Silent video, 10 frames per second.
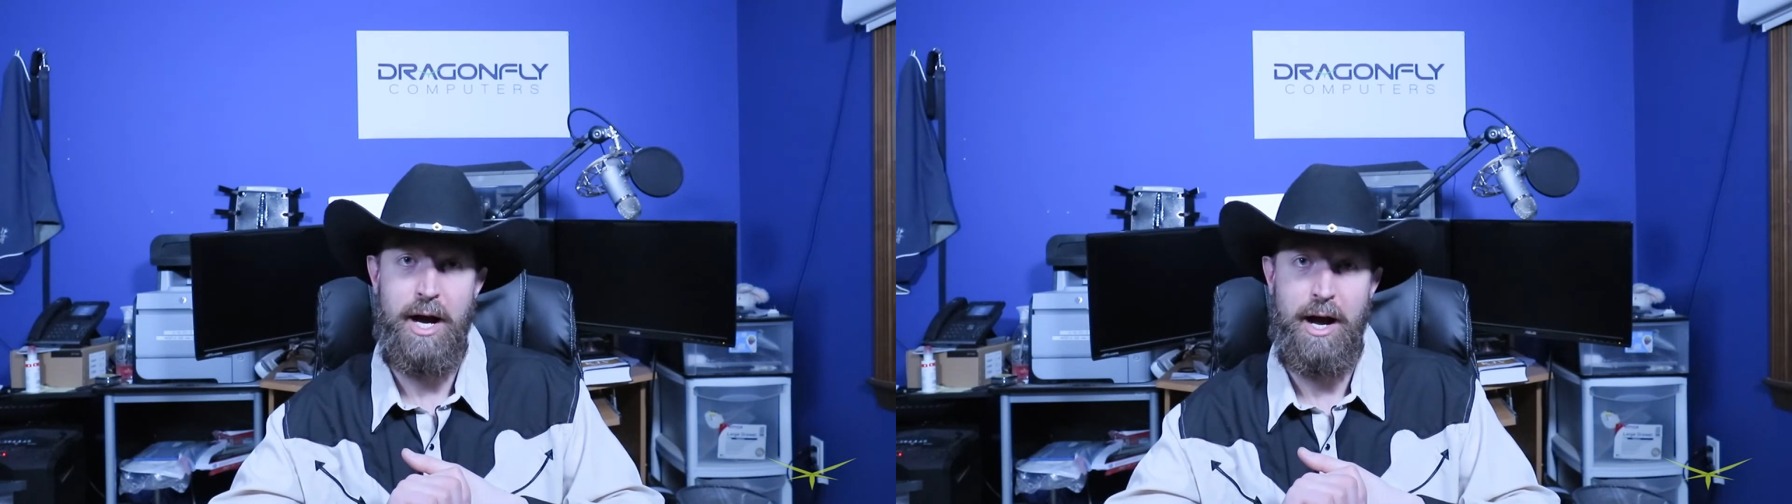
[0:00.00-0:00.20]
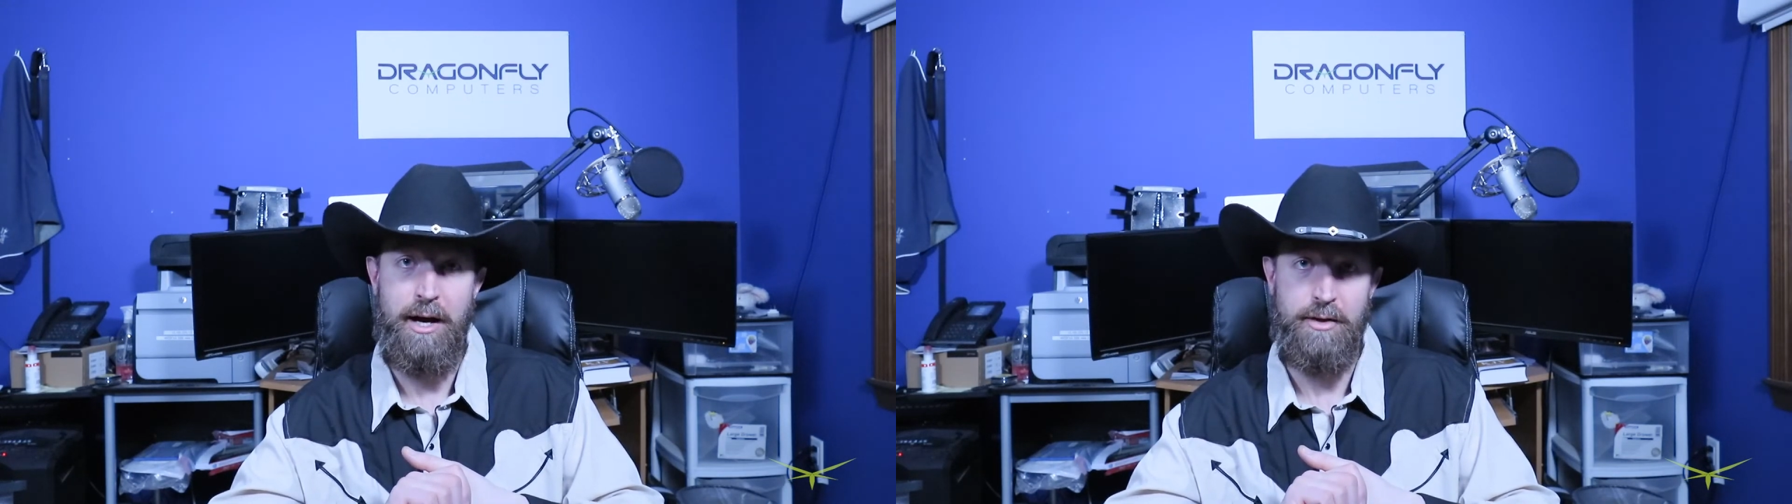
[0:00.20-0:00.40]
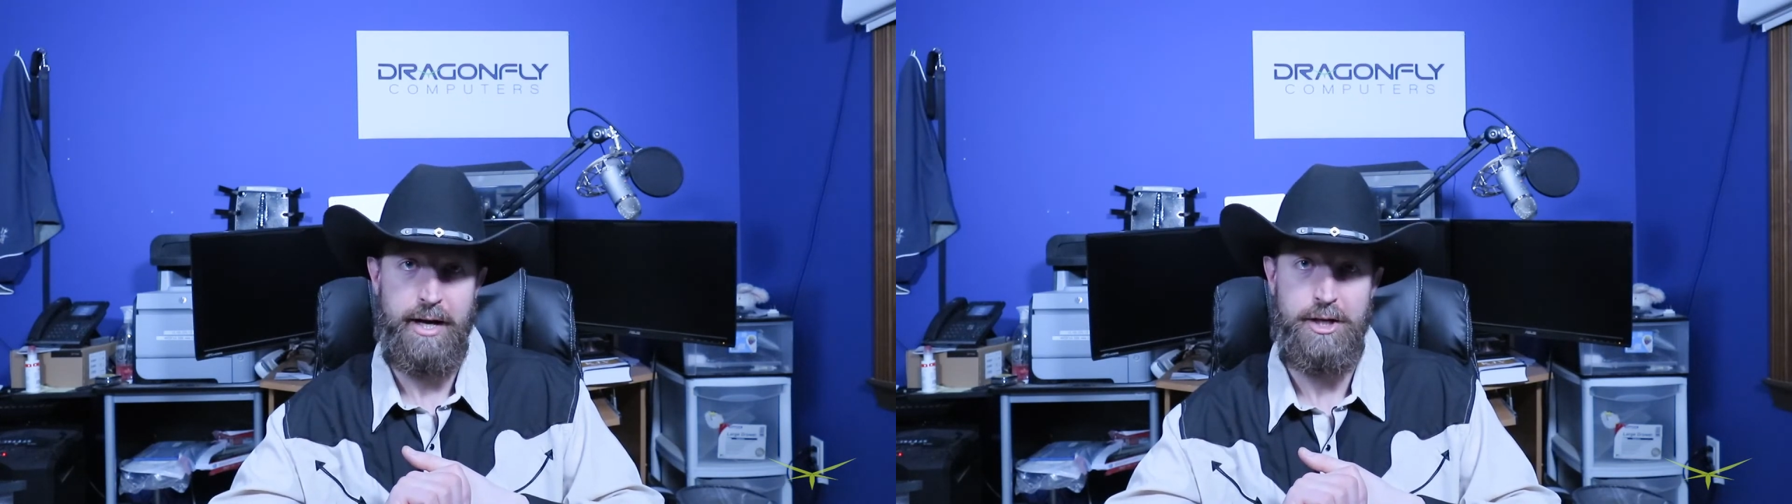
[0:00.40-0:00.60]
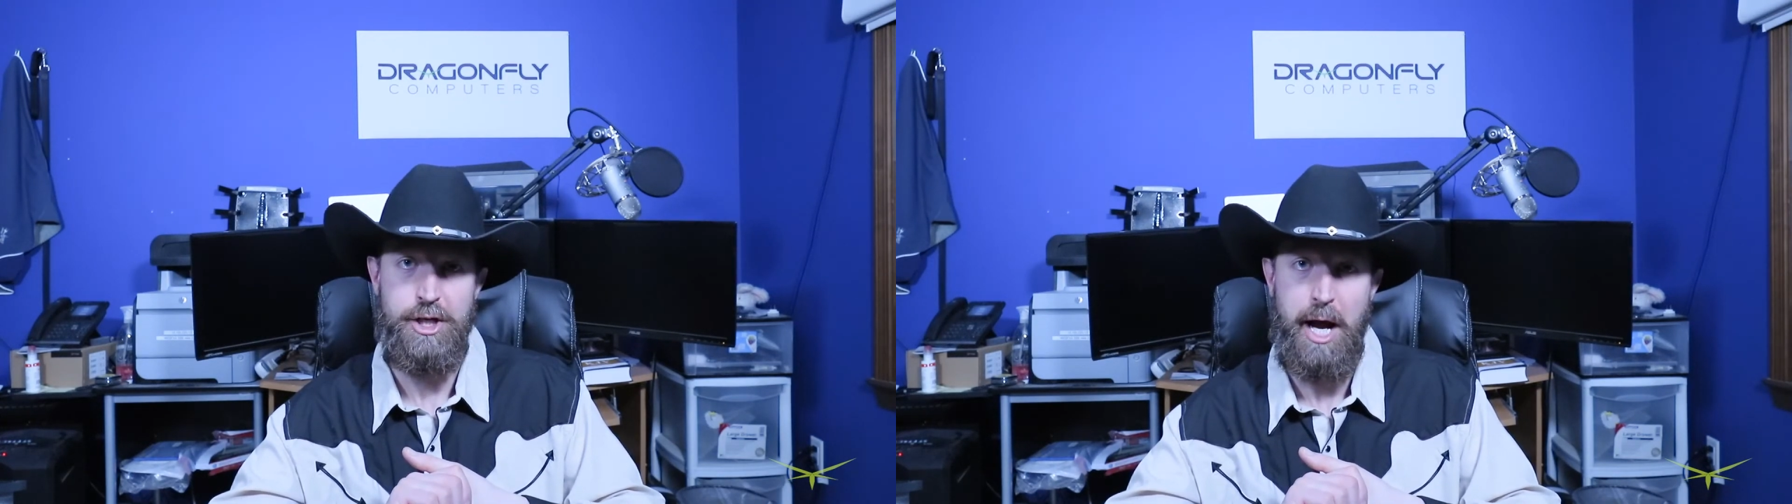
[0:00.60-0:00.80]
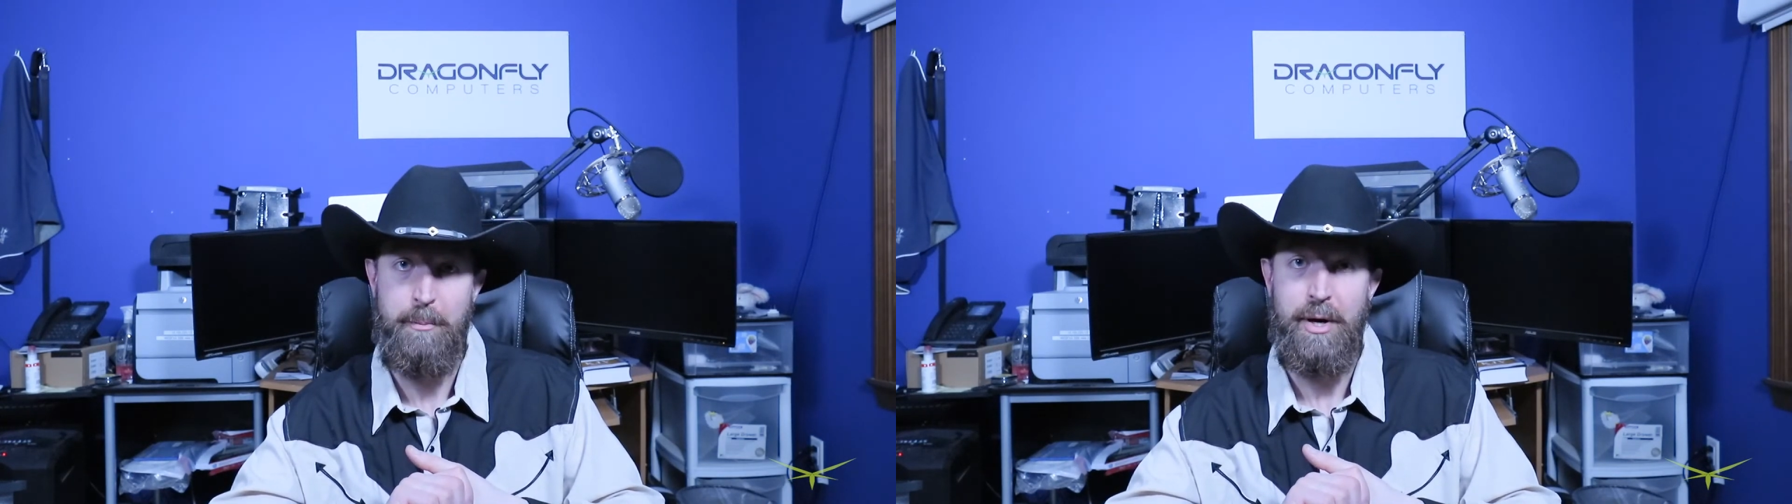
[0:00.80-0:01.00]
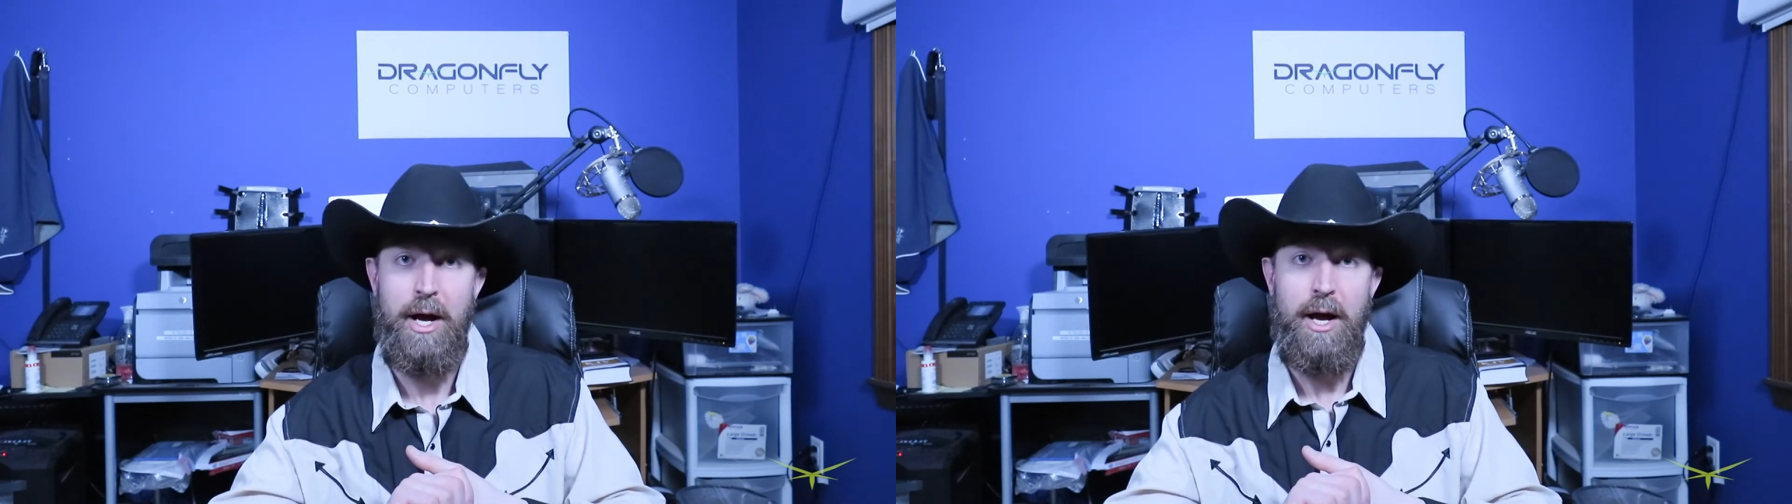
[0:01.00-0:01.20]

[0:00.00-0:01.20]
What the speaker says: like a champ.